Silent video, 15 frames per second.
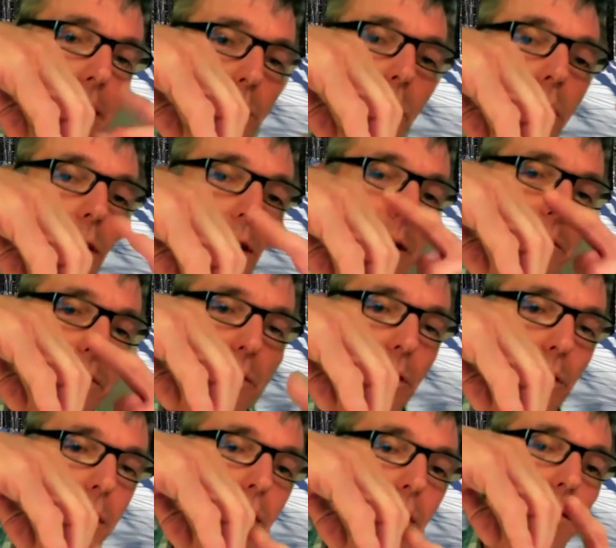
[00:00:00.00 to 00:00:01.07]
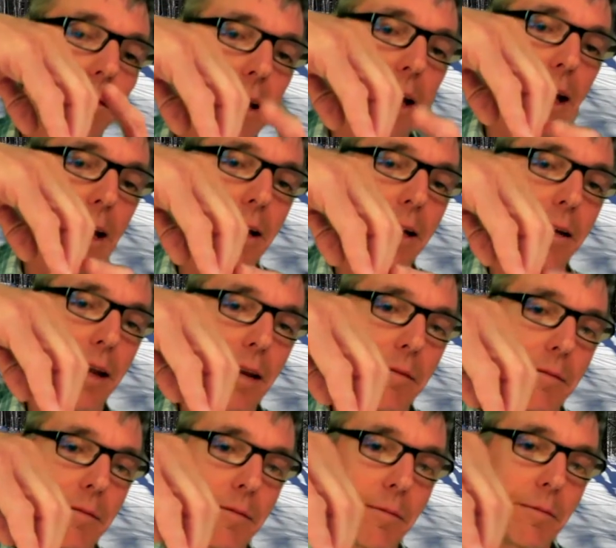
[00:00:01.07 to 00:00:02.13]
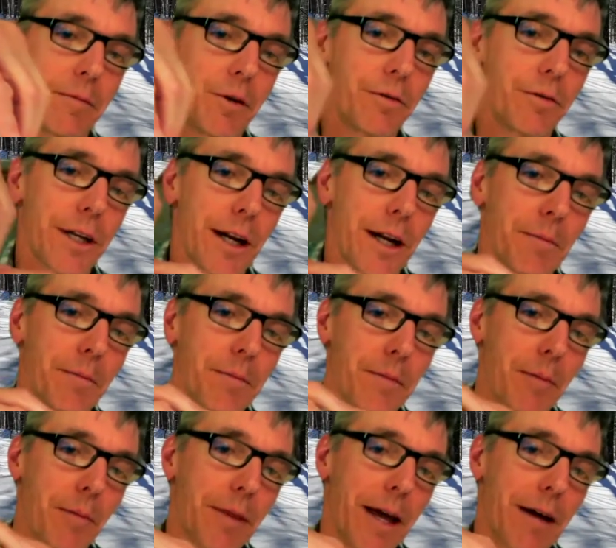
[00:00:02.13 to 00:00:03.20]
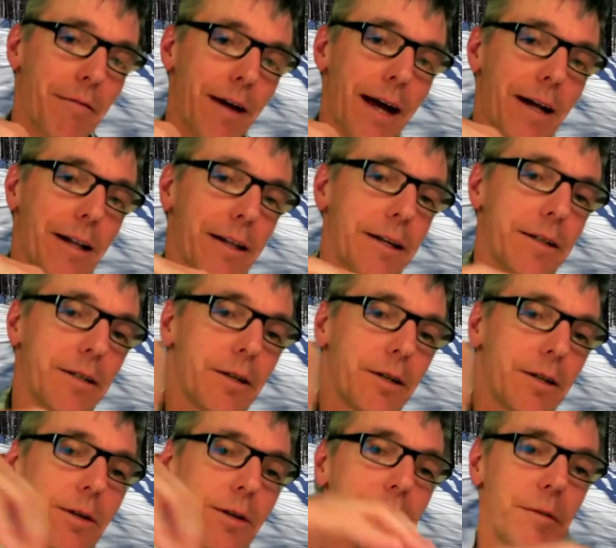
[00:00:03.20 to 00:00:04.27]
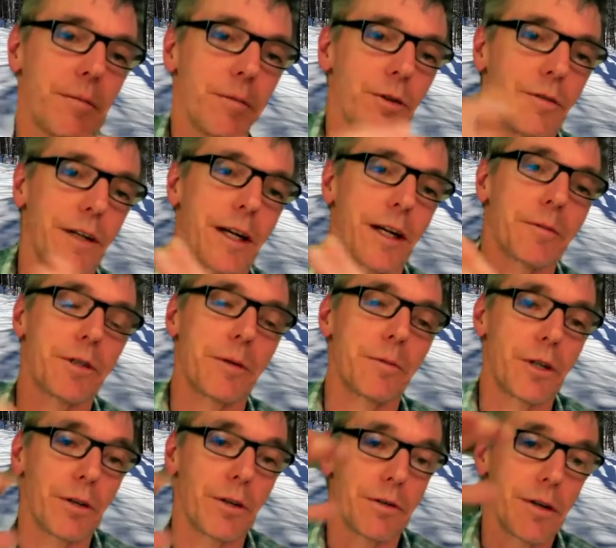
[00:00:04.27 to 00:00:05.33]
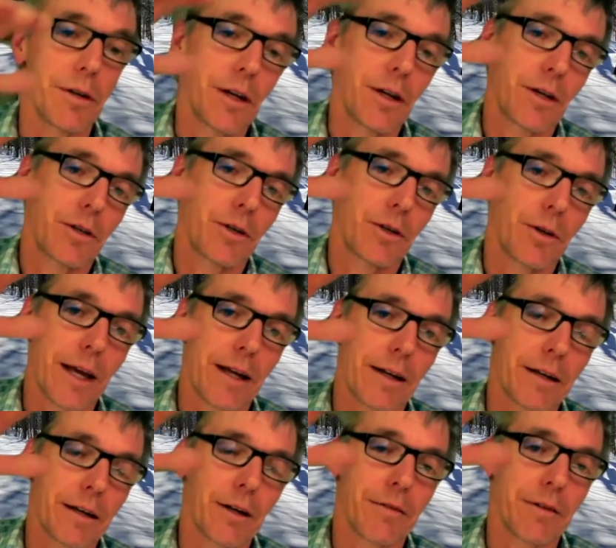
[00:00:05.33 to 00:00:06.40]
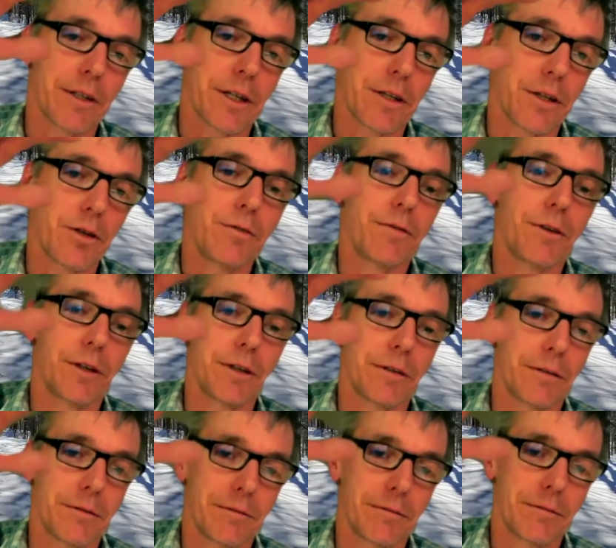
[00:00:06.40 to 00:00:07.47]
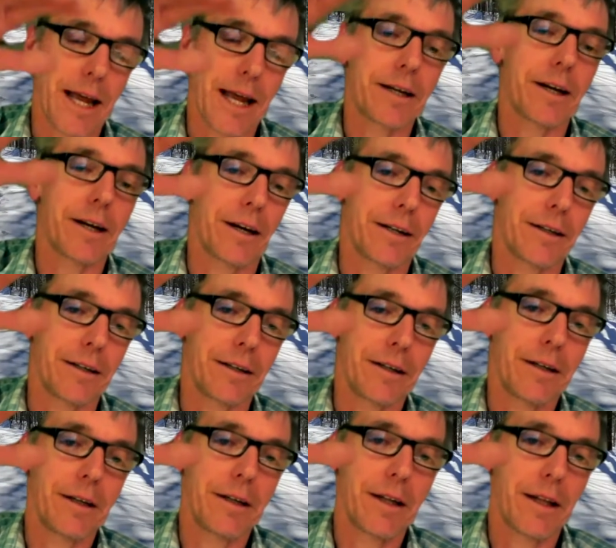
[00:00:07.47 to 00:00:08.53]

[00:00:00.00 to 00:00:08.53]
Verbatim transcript: as water comes rolling over that, it, it, moves it up up that valley, so it ends up moving upstream. So, you, so that you know if it's a two foot head cut